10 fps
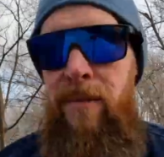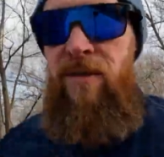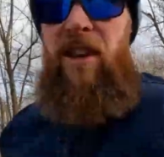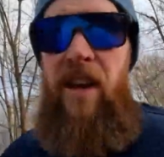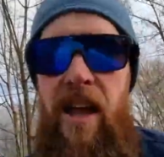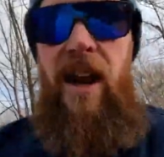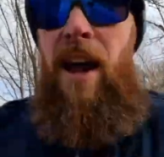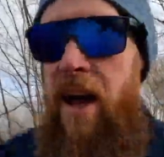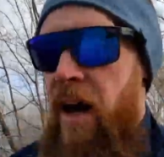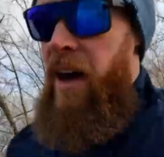I'm just getting in
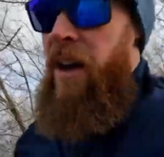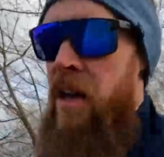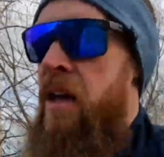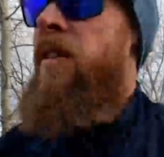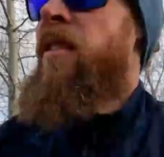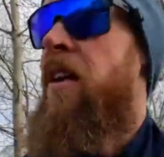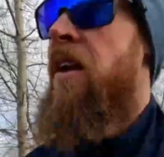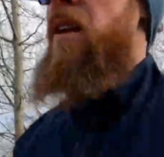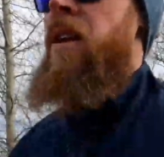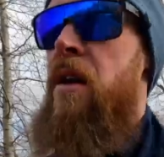a
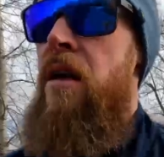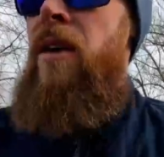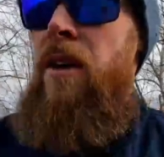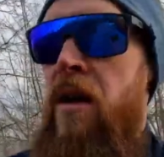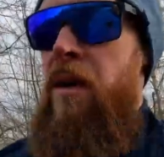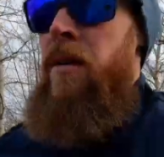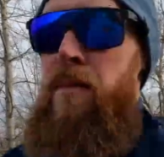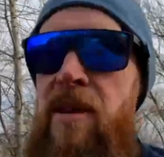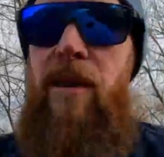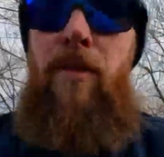second
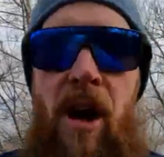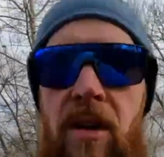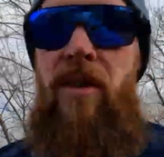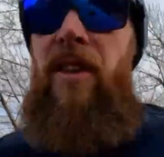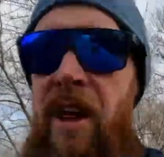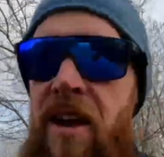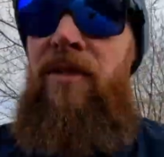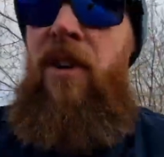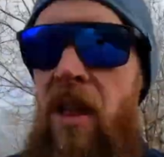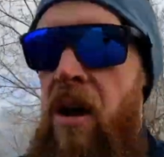medium long run the day
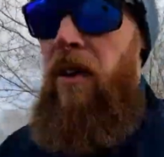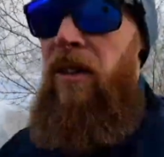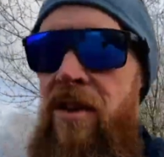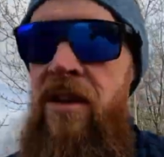after a long run.